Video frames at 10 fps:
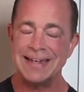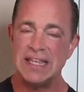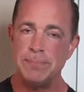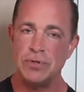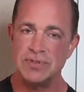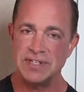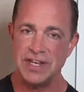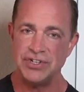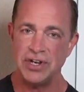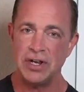keep you
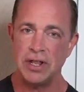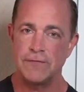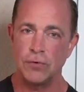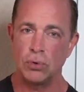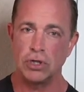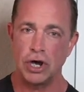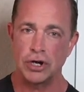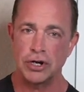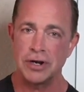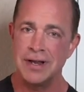satiated and full
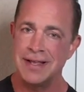longer,